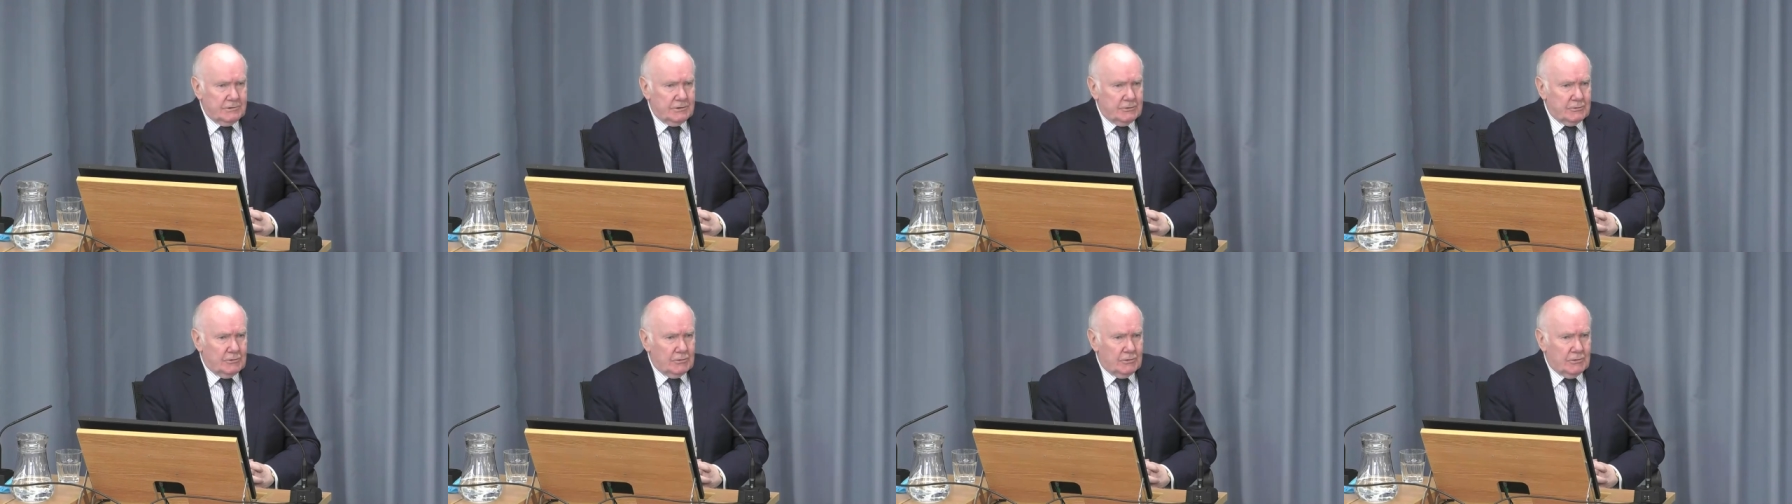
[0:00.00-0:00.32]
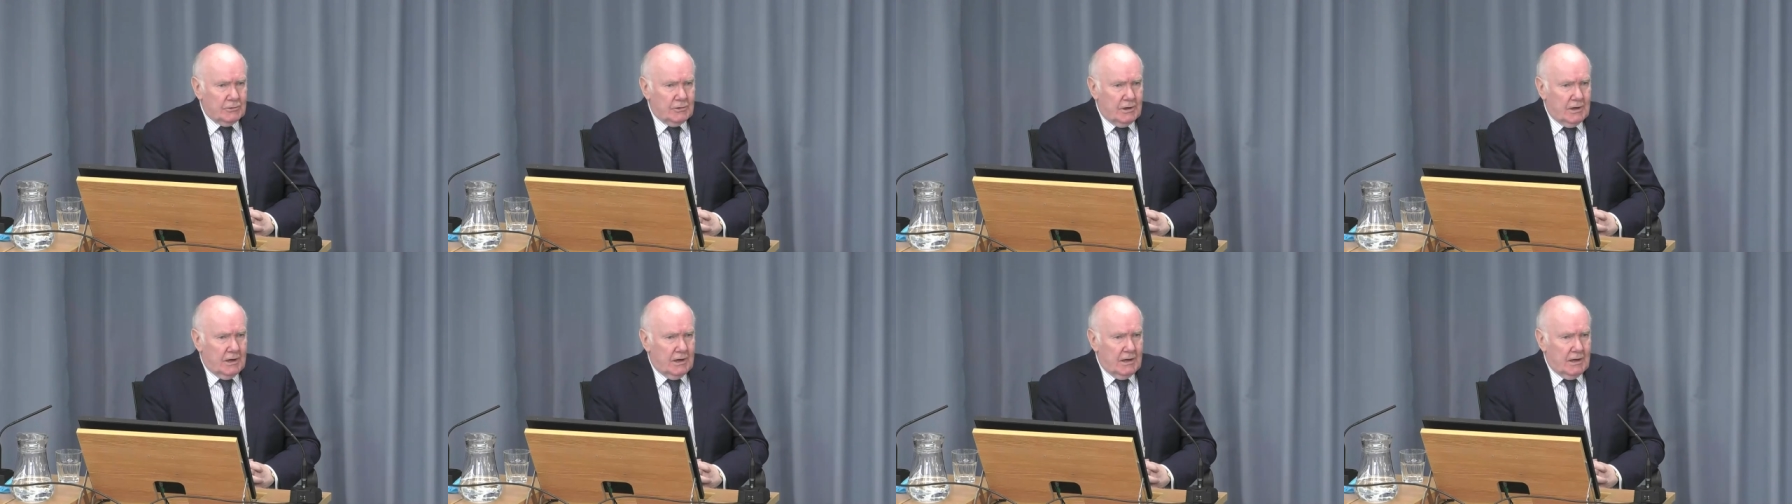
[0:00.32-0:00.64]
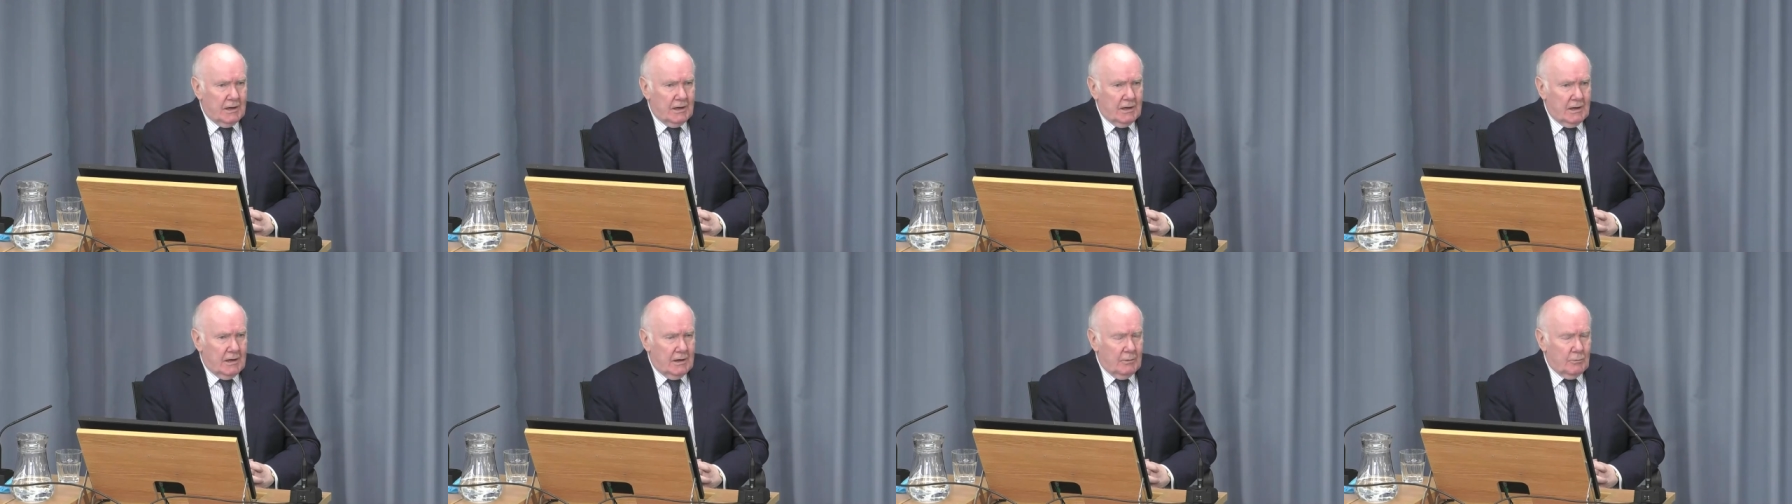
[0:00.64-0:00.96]
you know,
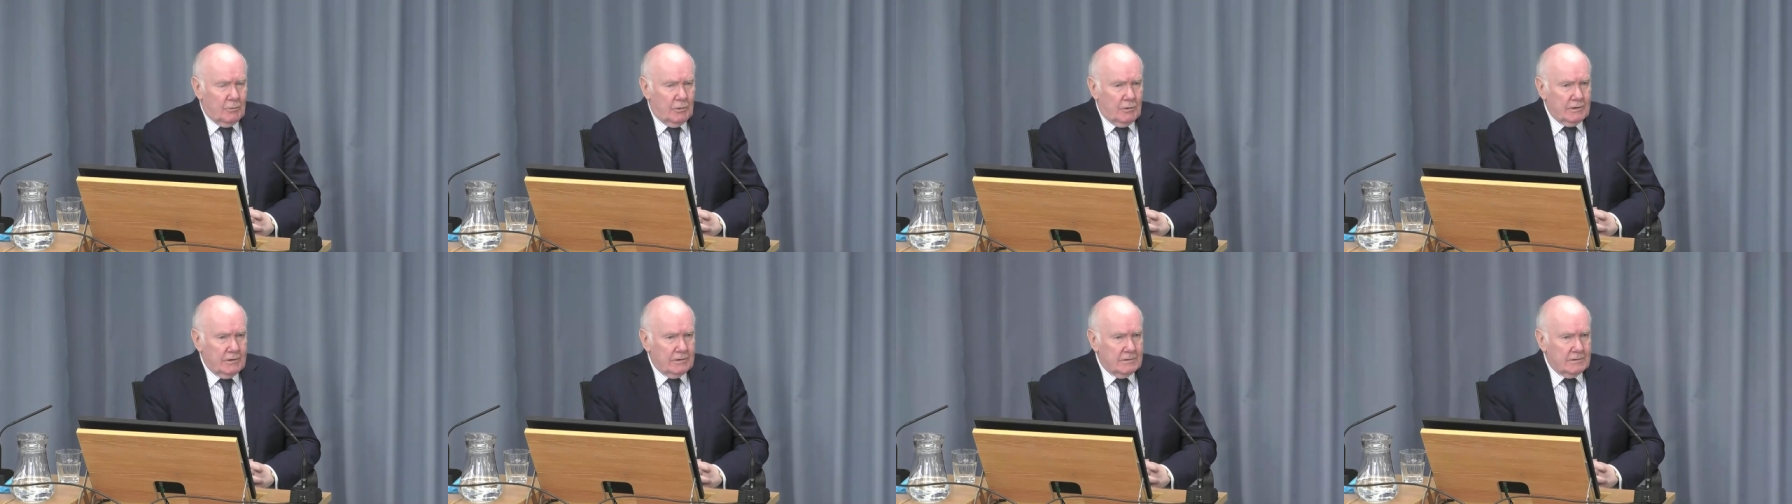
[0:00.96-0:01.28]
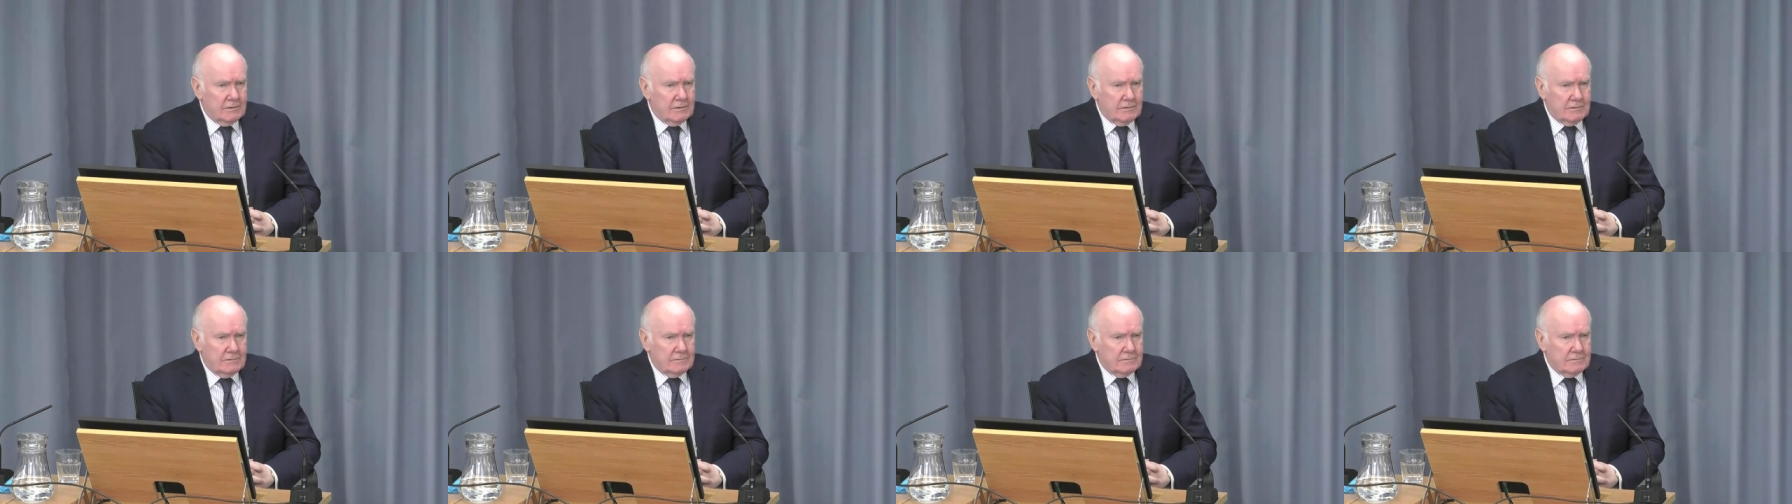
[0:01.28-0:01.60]
I, I want,